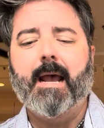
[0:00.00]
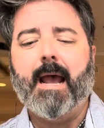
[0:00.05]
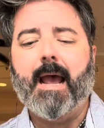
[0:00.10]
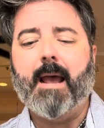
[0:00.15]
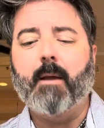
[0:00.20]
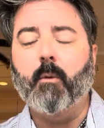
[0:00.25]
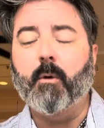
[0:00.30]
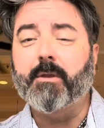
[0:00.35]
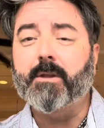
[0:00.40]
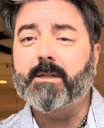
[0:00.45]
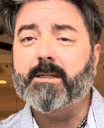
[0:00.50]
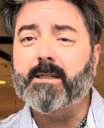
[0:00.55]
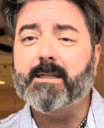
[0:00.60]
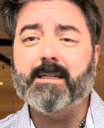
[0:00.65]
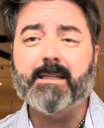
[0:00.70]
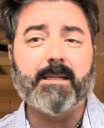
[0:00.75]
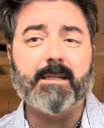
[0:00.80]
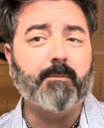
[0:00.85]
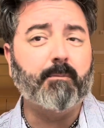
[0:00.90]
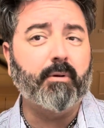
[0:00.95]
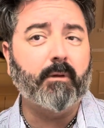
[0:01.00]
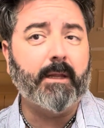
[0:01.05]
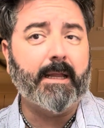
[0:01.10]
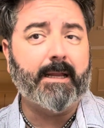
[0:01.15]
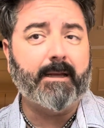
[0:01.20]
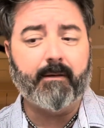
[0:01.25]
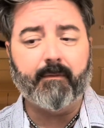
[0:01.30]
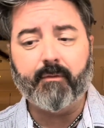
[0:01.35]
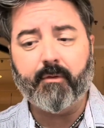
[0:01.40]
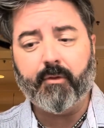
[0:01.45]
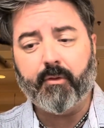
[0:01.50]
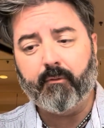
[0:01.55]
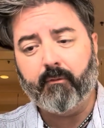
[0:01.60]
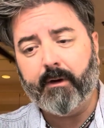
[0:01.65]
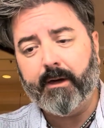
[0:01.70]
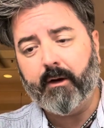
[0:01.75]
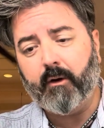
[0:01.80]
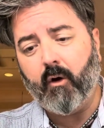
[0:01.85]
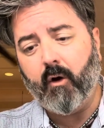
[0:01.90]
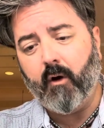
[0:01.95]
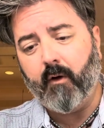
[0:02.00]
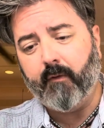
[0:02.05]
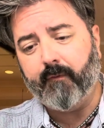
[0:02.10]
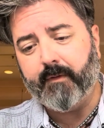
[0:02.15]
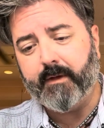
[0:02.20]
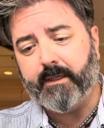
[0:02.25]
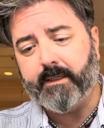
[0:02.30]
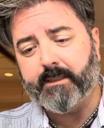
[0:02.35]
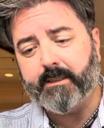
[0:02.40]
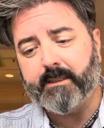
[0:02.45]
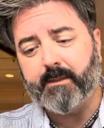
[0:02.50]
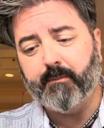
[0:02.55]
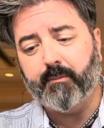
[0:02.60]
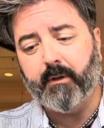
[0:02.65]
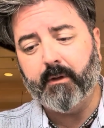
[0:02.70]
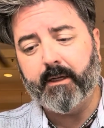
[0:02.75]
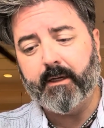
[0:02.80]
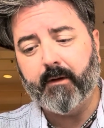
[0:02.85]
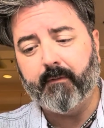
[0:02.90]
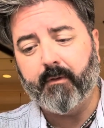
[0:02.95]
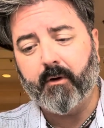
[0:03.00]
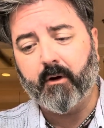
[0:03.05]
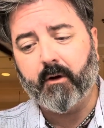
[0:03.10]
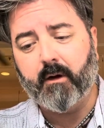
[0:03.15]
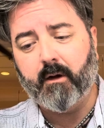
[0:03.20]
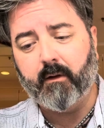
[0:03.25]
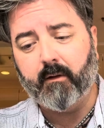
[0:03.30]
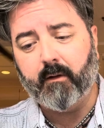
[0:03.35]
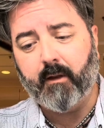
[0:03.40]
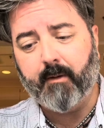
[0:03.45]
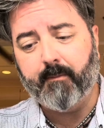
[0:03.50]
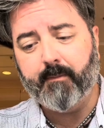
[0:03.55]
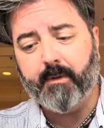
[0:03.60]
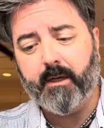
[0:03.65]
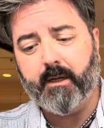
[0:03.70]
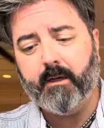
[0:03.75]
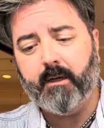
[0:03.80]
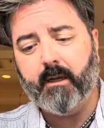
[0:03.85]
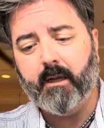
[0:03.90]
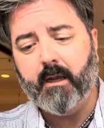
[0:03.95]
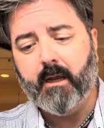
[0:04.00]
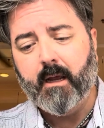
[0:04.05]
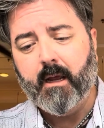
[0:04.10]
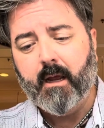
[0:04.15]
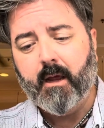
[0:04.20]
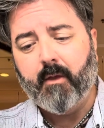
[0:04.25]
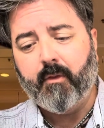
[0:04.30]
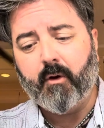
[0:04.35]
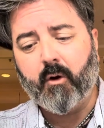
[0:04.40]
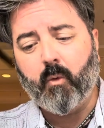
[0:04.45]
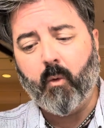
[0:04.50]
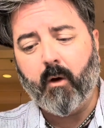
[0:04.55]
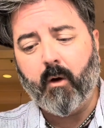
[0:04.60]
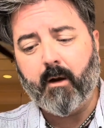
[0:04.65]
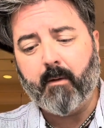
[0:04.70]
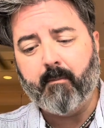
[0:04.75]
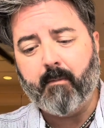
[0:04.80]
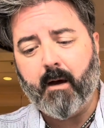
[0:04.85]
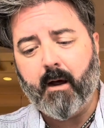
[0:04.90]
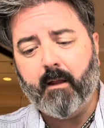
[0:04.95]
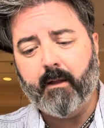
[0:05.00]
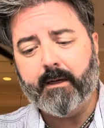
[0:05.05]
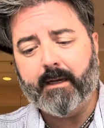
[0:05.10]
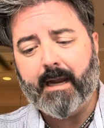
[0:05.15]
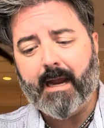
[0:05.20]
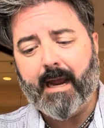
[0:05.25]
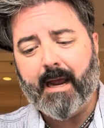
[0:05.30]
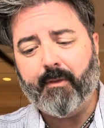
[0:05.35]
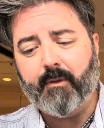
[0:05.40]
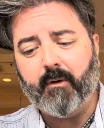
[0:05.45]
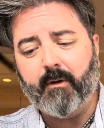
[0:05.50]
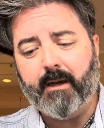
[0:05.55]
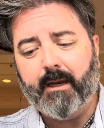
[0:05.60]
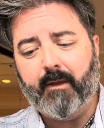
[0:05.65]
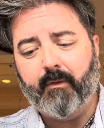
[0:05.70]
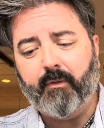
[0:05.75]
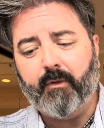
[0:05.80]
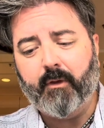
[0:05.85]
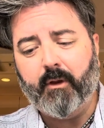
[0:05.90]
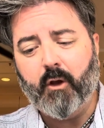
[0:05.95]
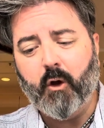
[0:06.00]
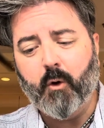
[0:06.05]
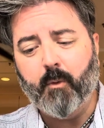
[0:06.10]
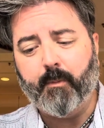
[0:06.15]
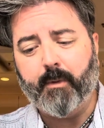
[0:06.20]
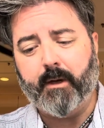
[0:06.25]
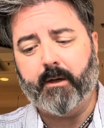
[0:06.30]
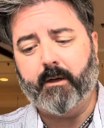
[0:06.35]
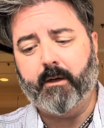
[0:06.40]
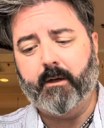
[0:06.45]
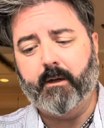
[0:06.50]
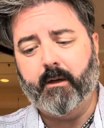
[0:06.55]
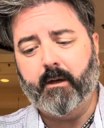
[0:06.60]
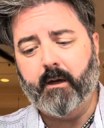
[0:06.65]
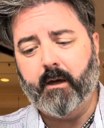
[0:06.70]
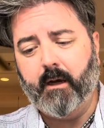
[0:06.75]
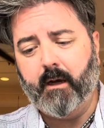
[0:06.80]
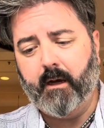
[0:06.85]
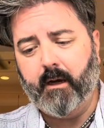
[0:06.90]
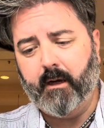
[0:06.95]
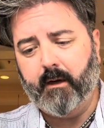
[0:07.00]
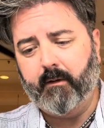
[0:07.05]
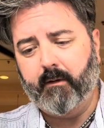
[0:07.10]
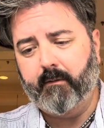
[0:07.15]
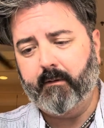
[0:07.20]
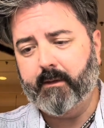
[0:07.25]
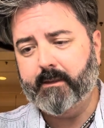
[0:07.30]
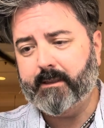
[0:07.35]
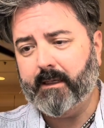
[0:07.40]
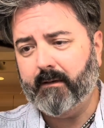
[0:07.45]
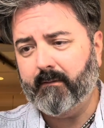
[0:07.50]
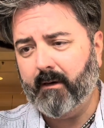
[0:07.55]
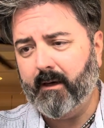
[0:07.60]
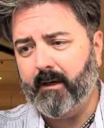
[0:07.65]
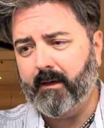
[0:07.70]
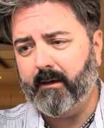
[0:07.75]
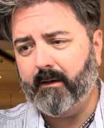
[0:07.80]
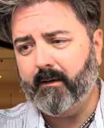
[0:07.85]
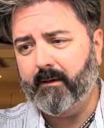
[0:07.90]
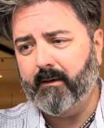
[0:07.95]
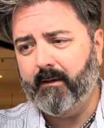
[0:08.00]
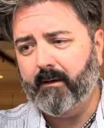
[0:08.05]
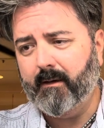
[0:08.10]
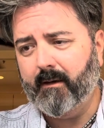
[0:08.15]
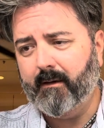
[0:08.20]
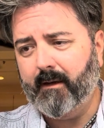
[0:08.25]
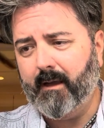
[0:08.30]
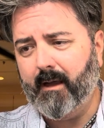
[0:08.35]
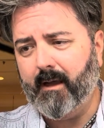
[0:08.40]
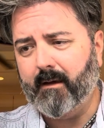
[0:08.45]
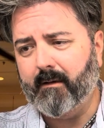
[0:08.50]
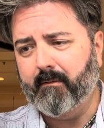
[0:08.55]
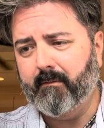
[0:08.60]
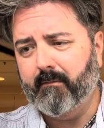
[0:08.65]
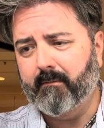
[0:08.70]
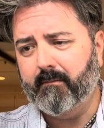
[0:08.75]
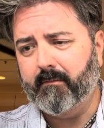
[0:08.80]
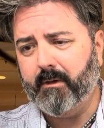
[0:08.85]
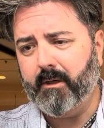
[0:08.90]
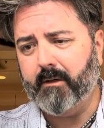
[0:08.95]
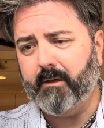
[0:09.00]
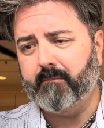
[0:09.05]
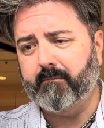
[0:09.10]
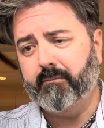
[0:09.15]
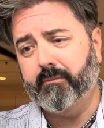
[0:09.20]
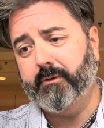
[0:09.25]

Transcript: And what this is is a blend of three coffees. It's a blend of their Colombian, their Guatemalan, and their Ethiopian. Uh, is that right? Yeah, good.